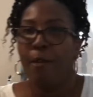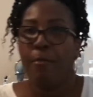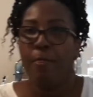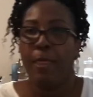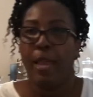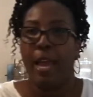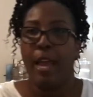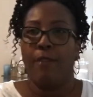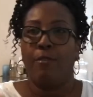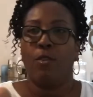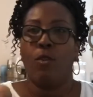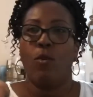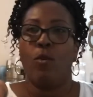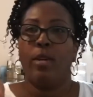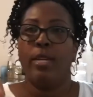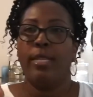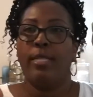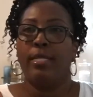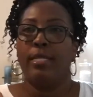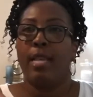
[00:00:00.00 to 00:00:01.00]
I have
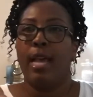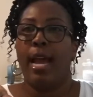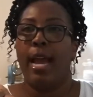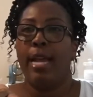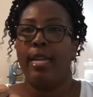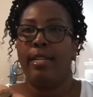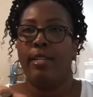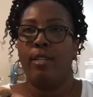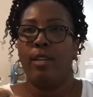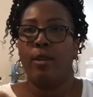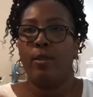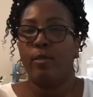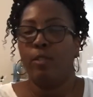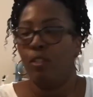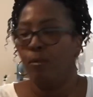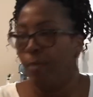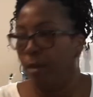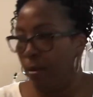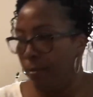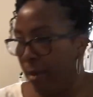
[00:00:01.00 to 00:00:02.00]
coins. I don't
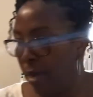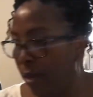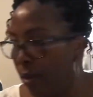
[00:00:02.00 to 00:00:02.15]
spend my